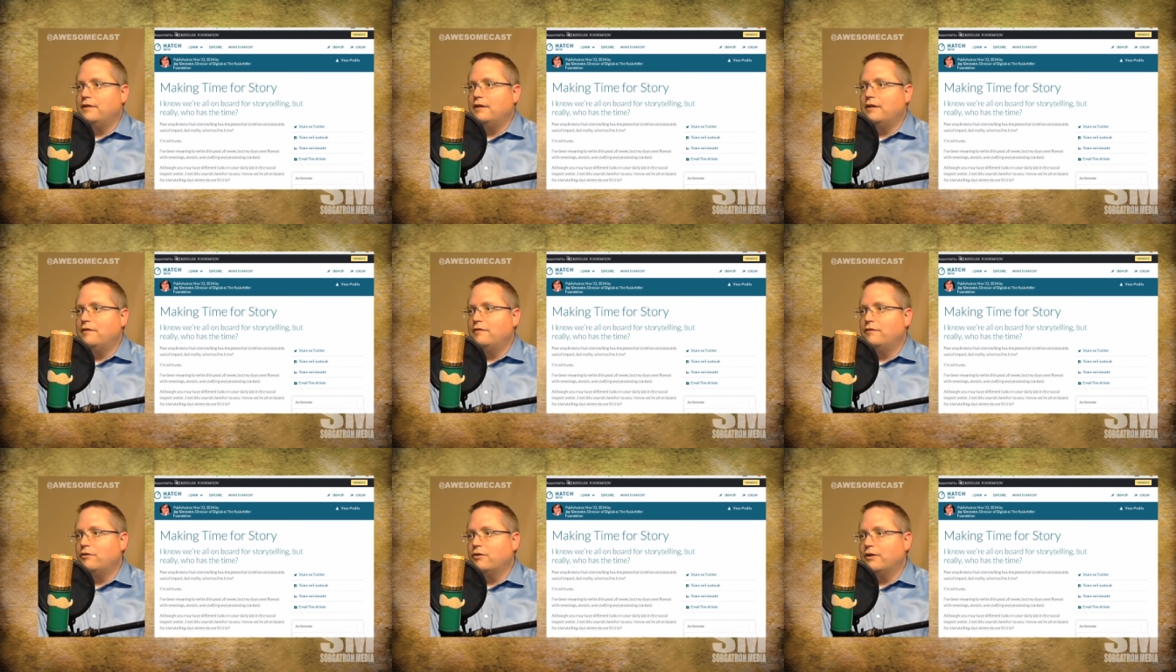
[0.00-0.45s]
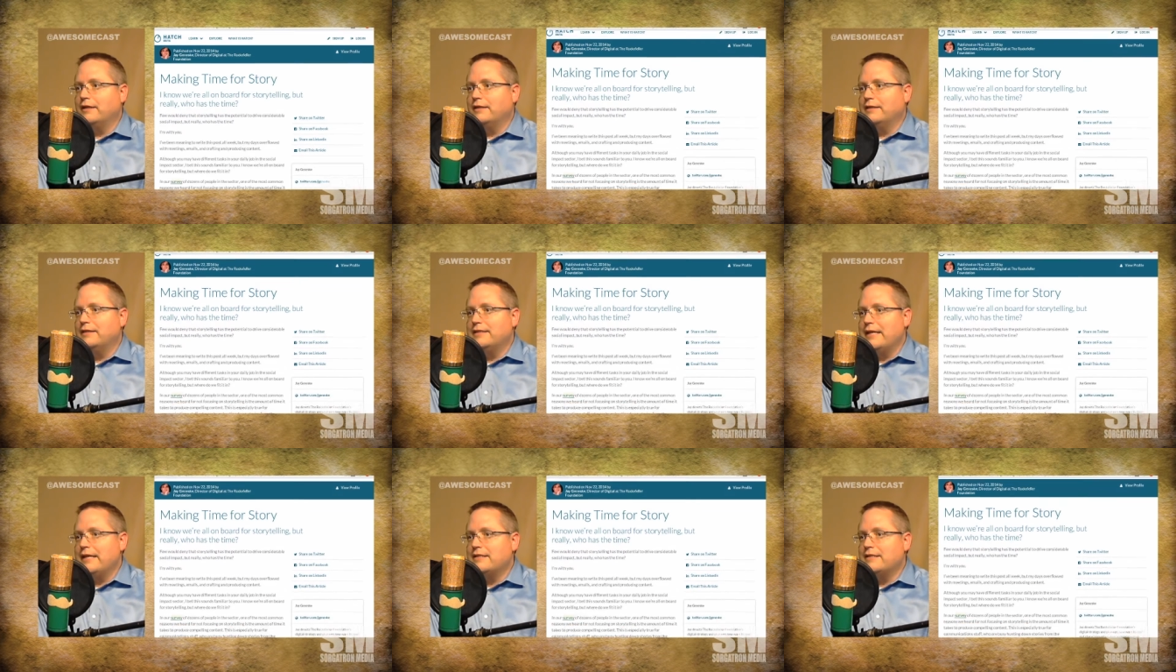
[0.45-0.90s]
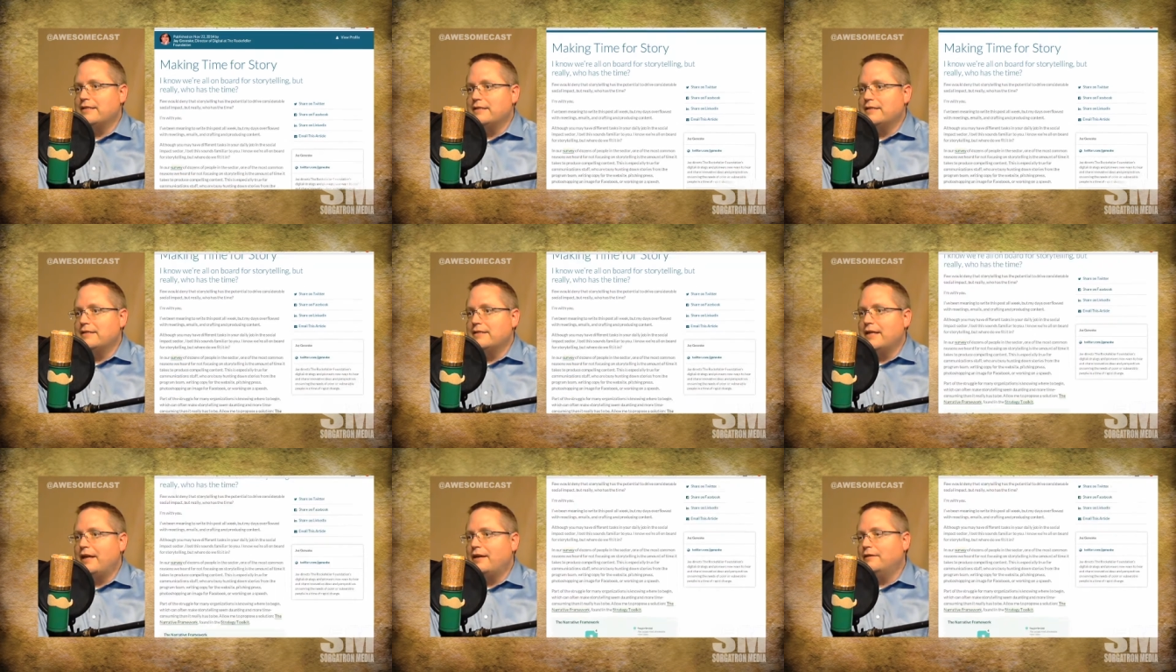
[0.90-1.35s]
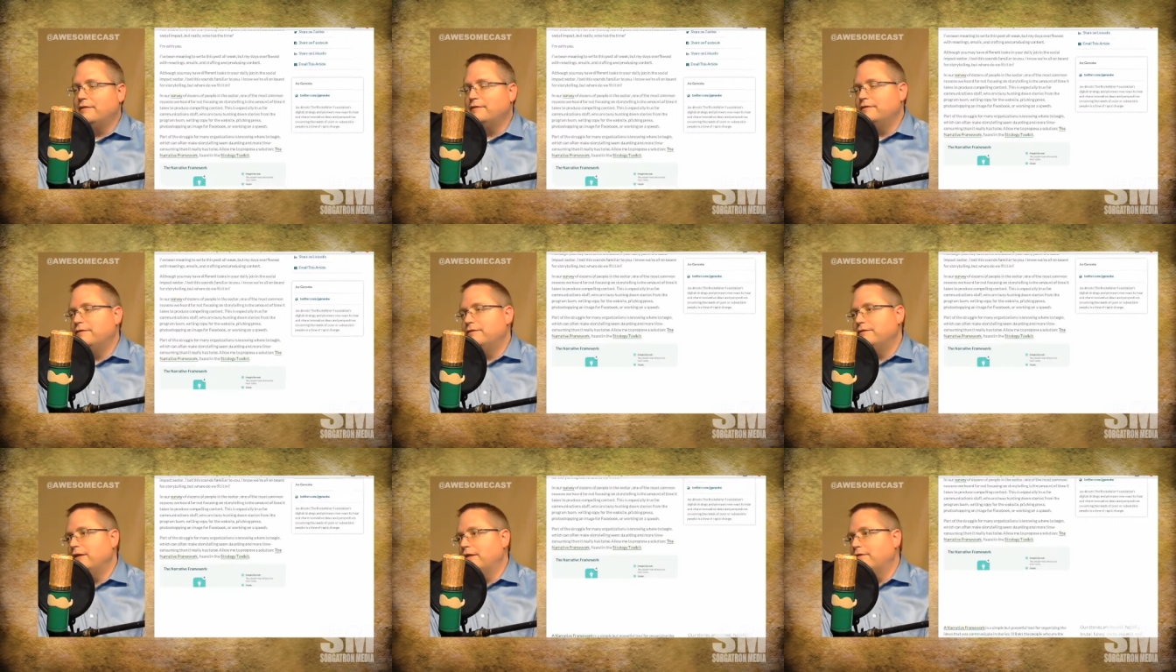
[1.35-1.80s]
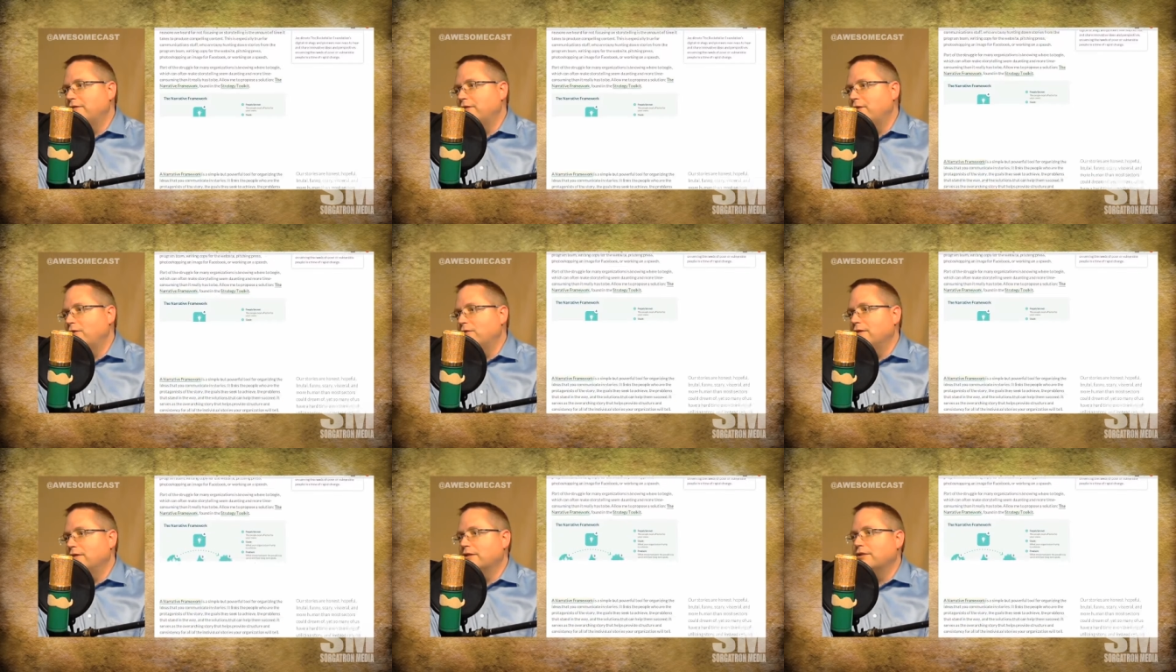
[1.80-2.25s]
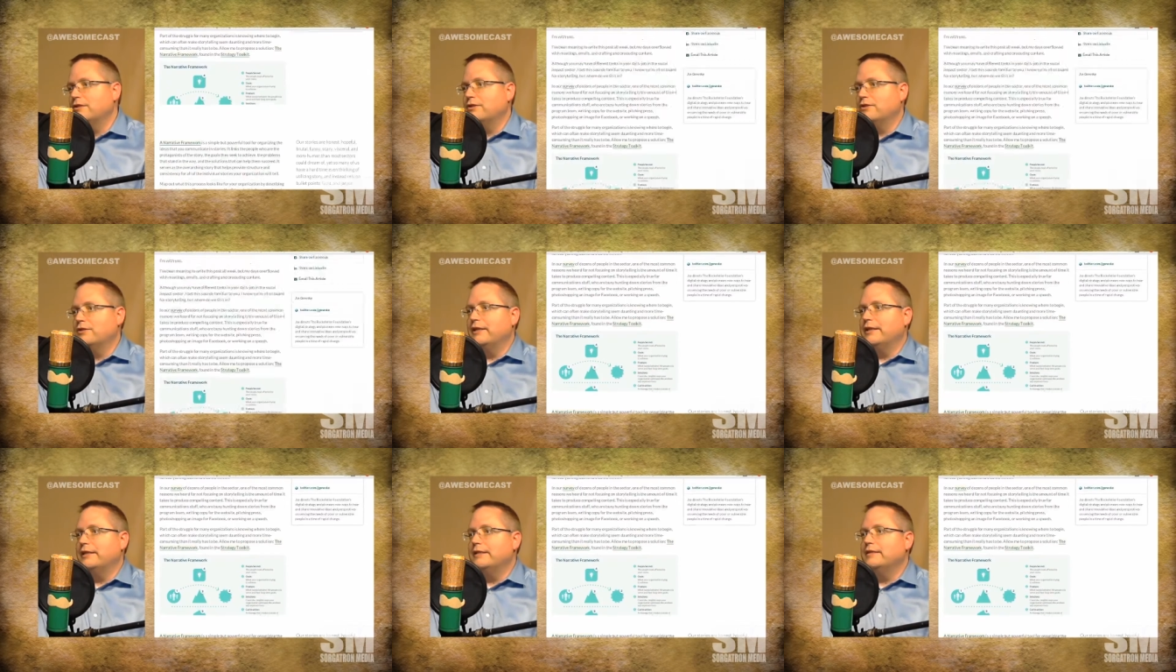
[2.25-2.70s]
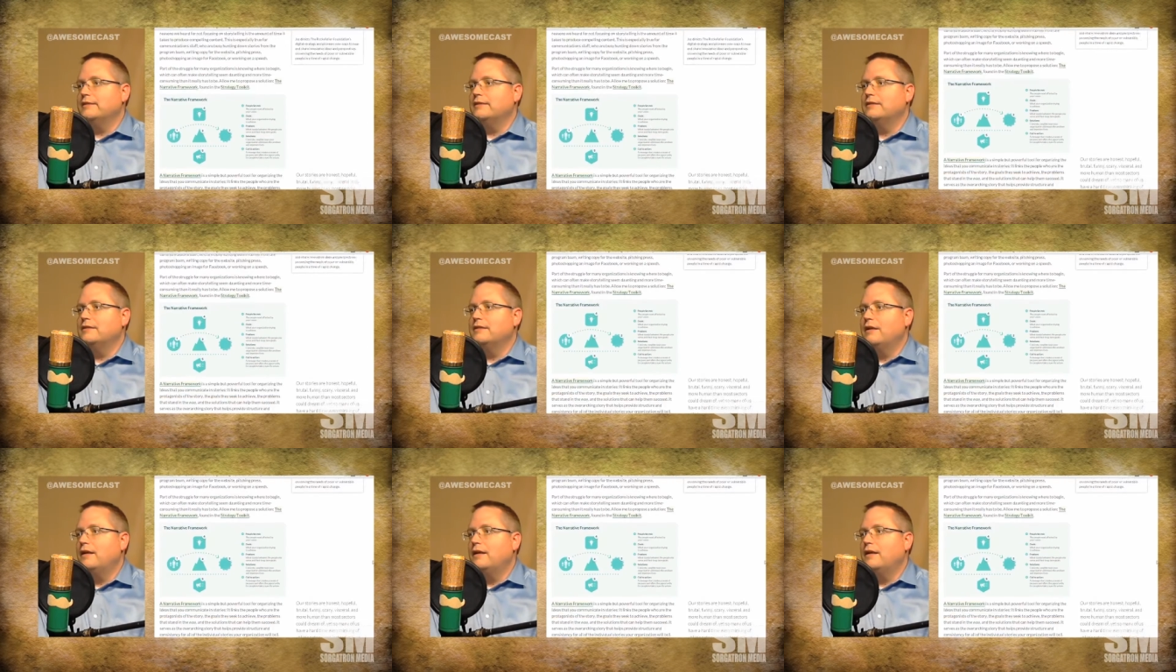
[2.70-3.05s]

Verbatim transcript: organizations that have told their stories.